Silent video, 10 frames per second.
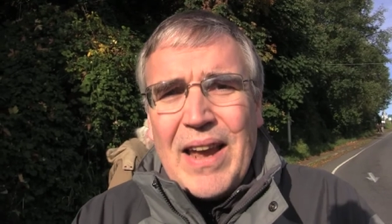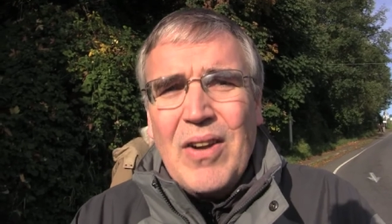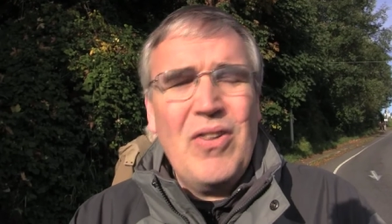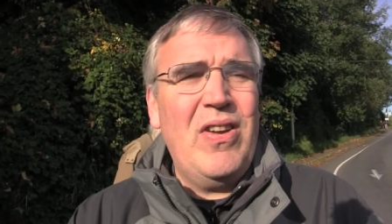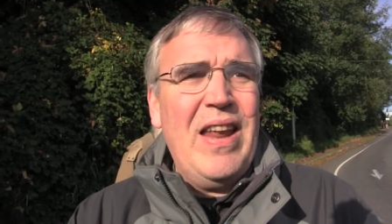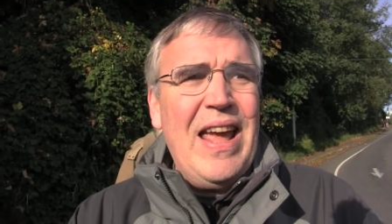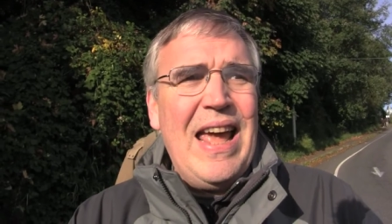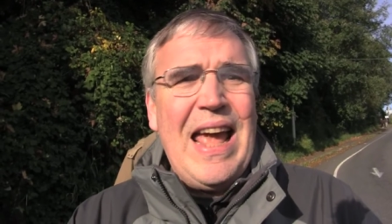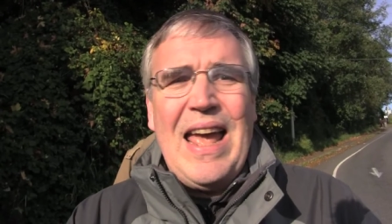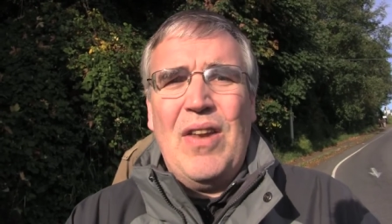here
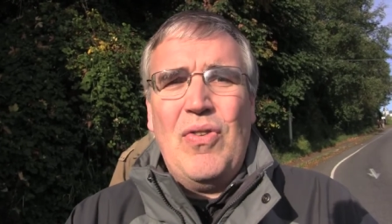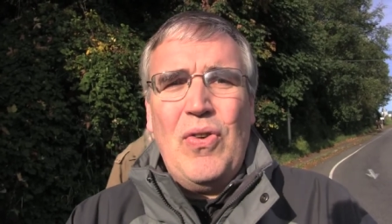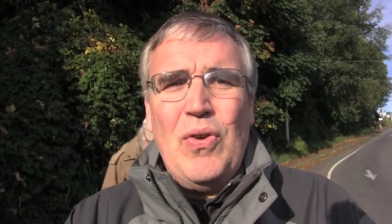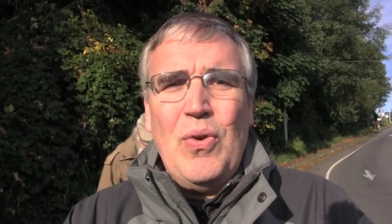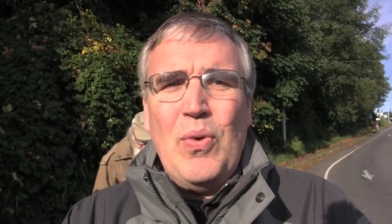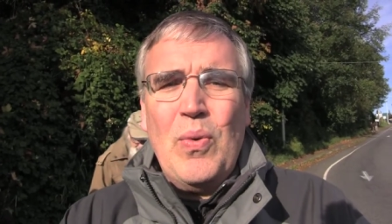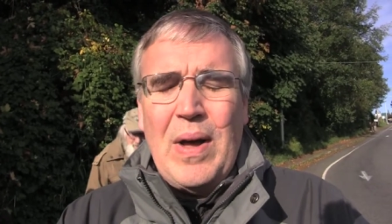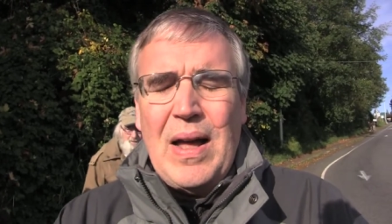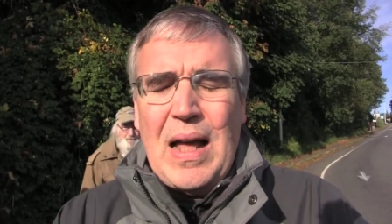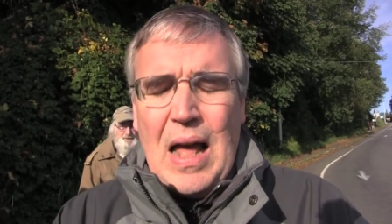today and to
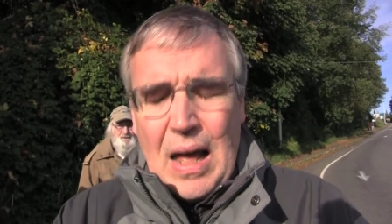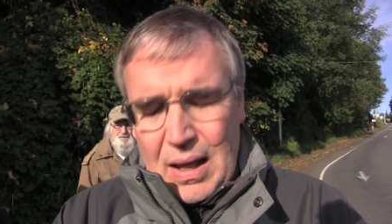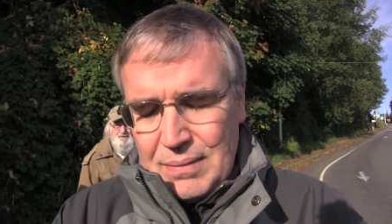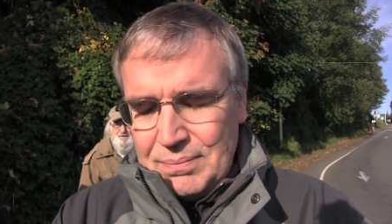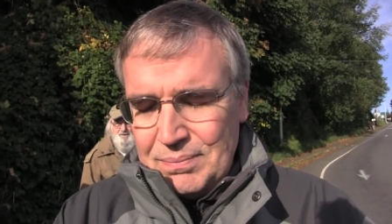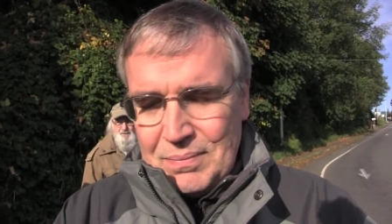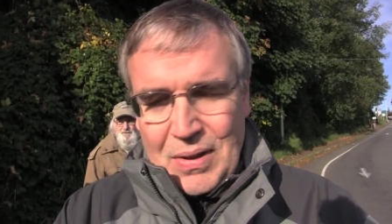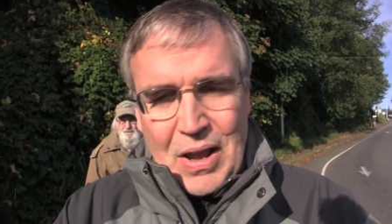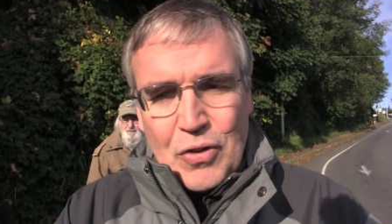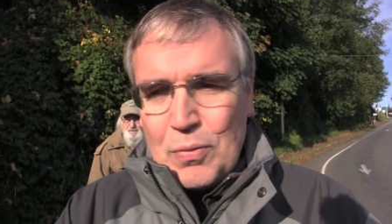
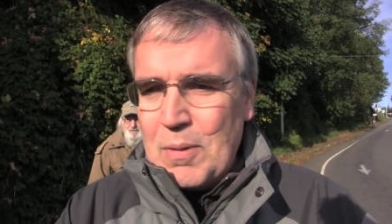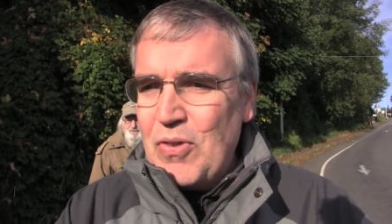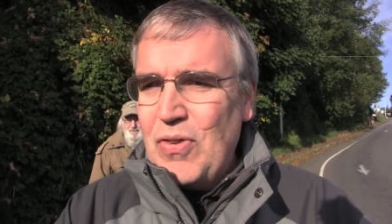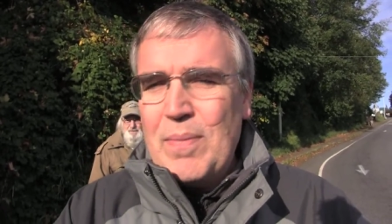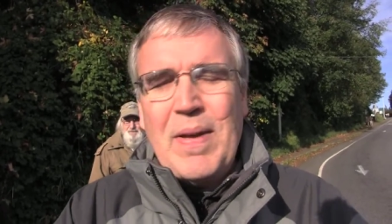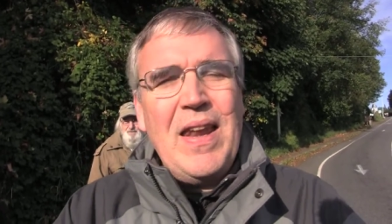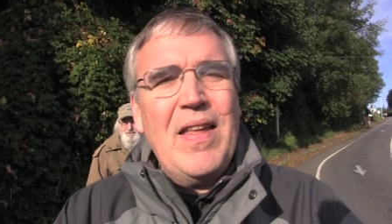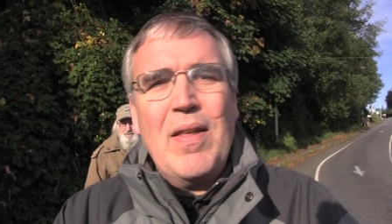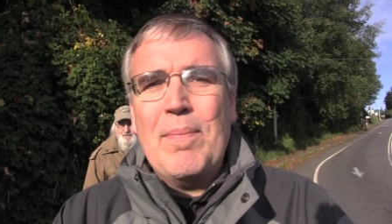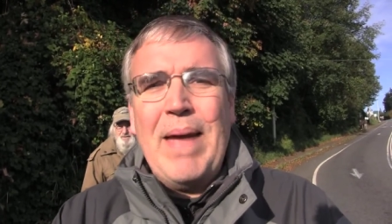express the
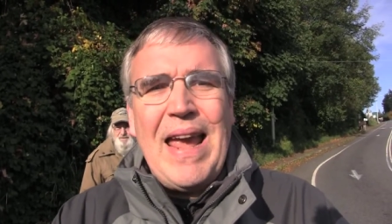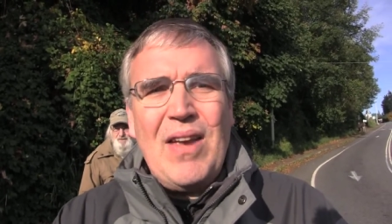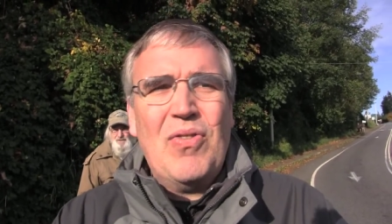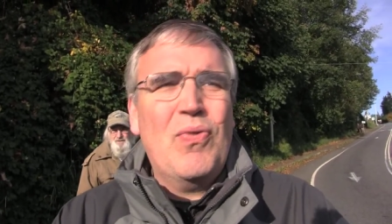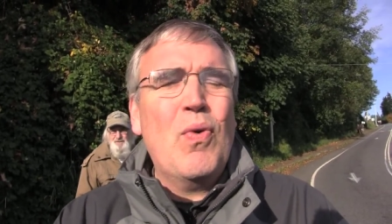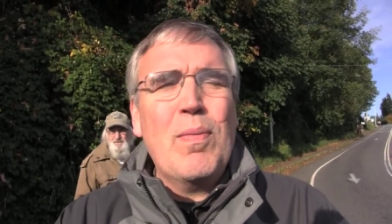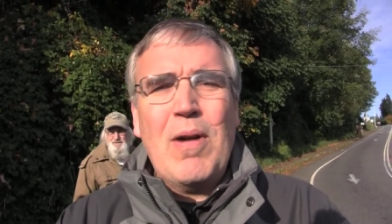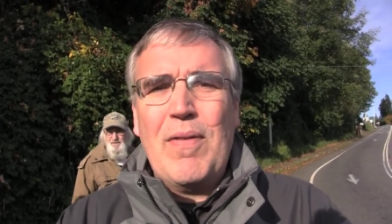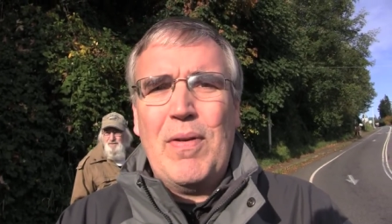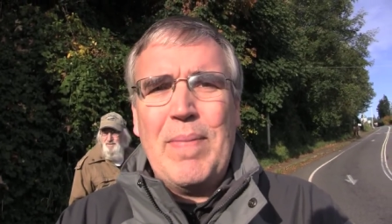opinion that banks,
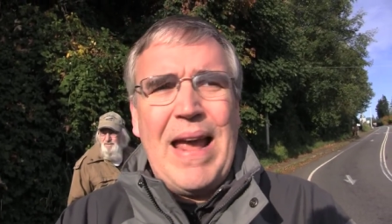for-profit